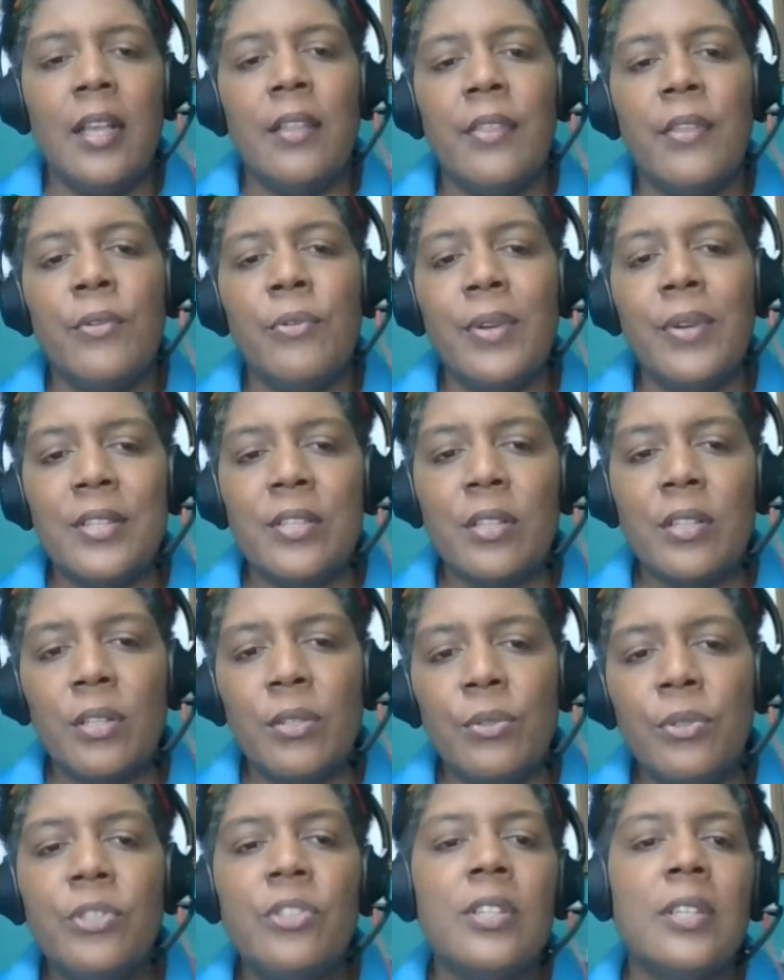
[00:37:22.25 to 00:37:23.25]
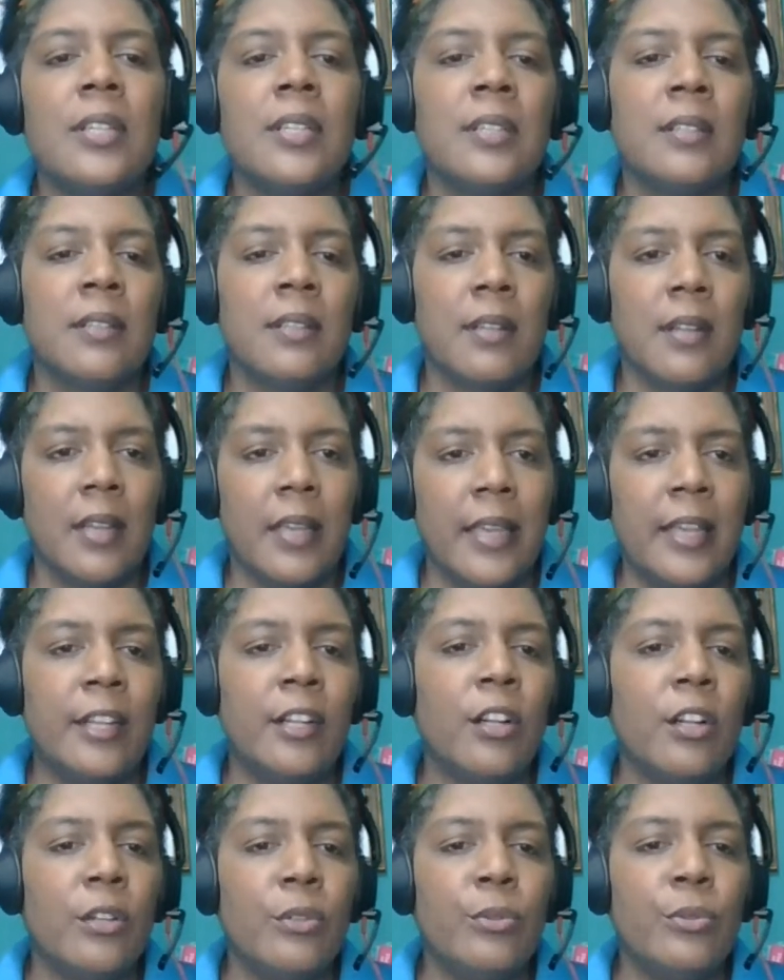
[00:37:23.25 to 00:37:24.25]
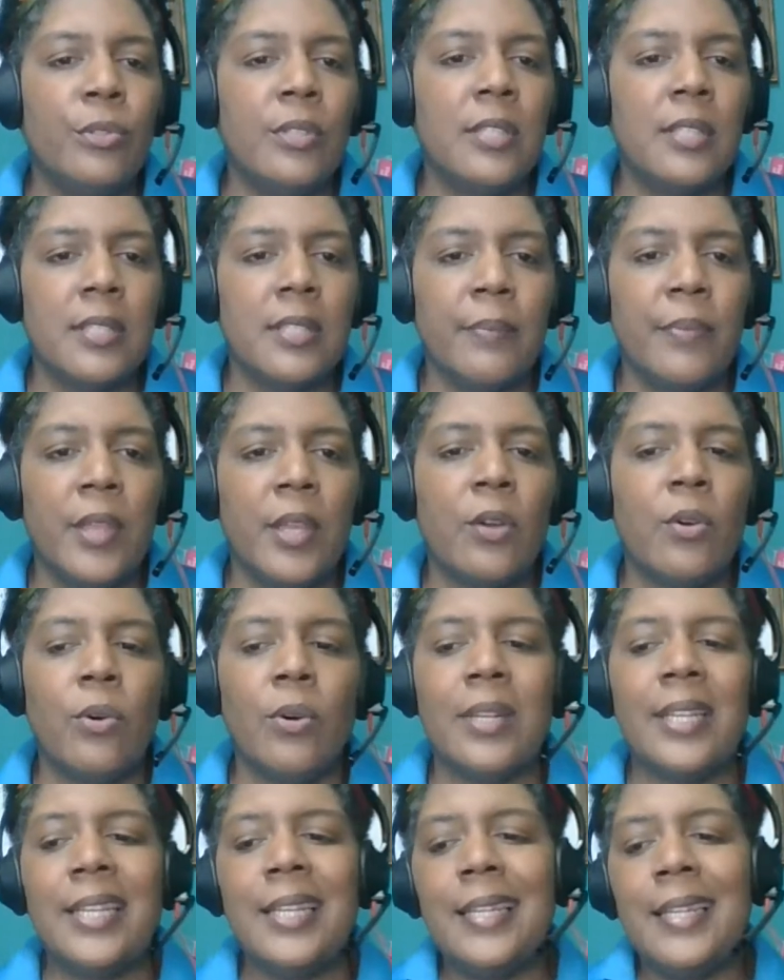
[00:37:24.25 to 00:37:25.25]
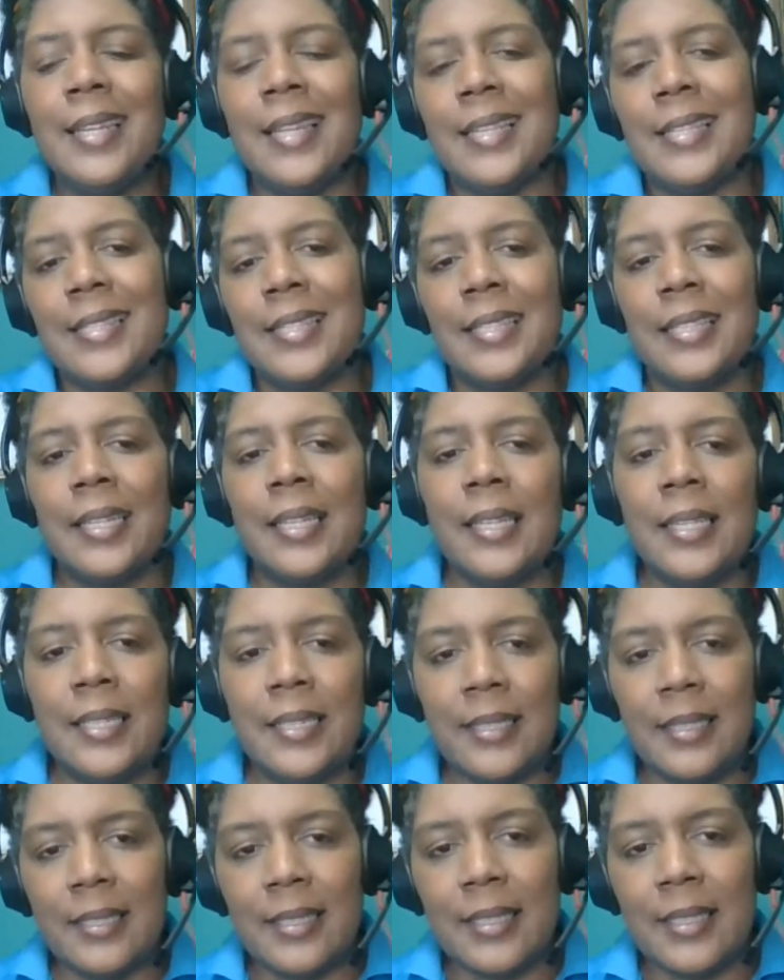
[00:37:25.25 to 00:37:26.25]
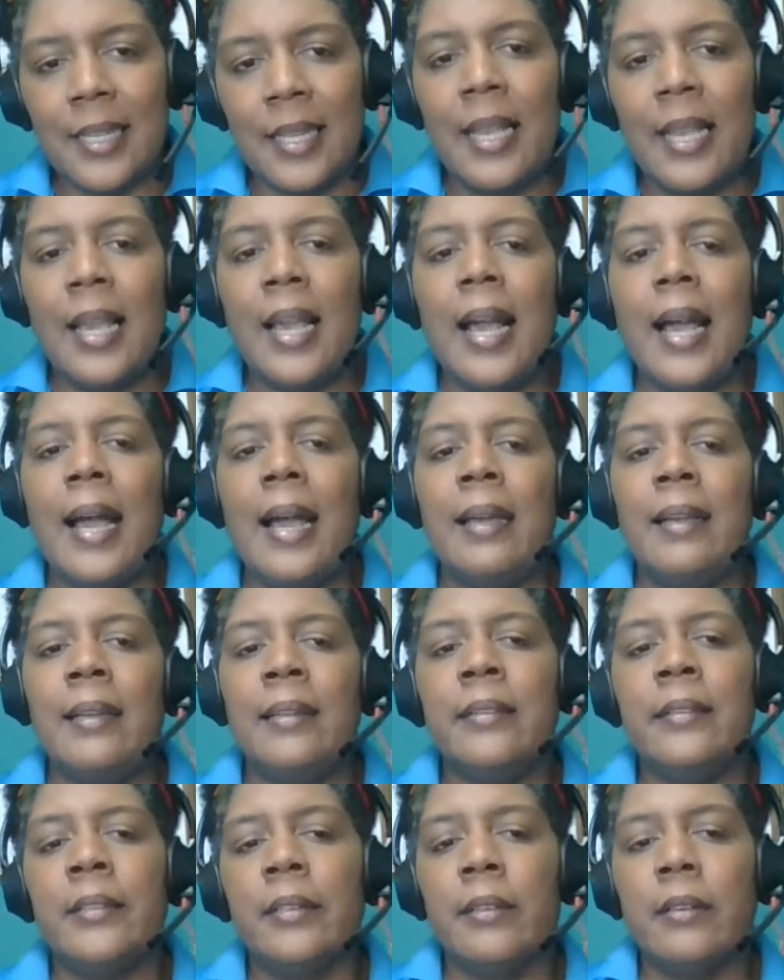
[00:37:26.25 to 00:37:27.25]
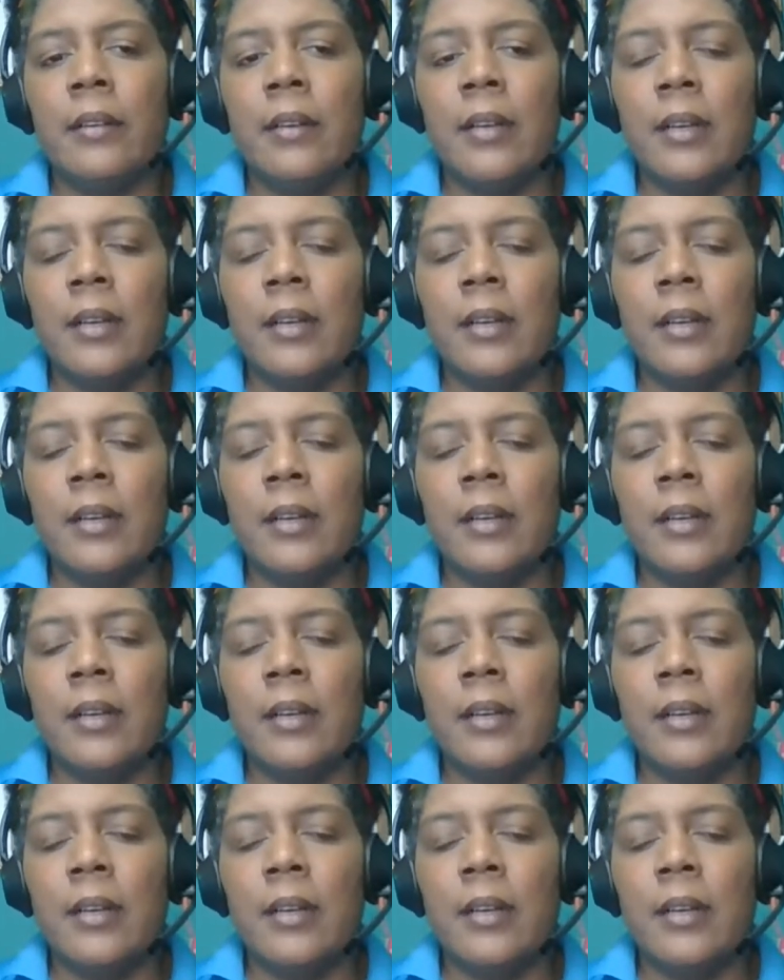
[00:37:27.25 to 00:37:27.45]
The resolution includes something called a lesson learned. And